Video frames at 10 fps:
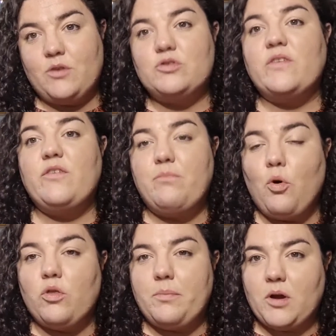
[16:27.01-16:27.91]
And also if you've
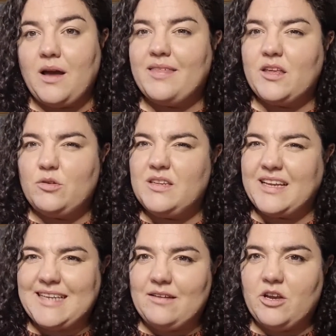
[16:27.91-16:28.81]
bought the book, I think you can
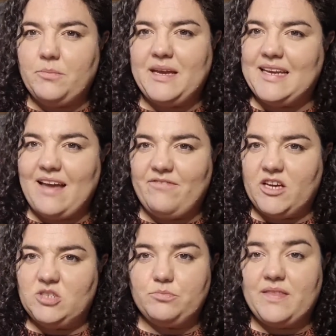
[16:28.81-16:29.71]
like download a PDF
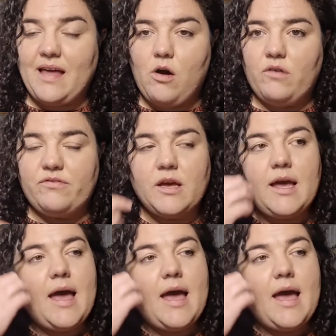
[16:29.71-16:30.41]
version and print that off.